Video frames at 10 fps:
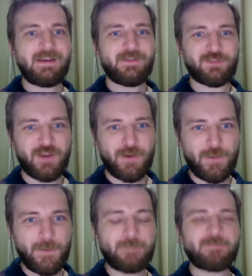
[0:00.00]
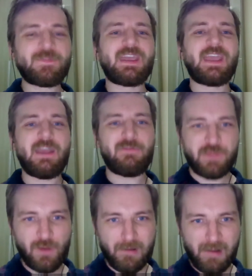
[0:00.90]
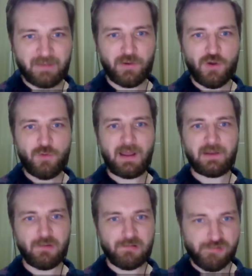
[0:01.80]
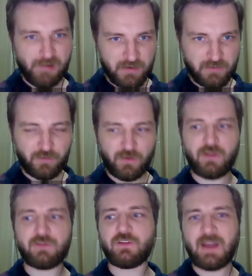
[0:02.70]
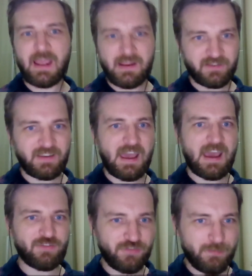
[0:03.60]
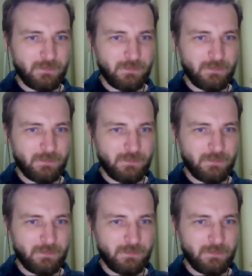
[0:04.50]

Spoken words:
So if you are at home and you're trying to donate cash,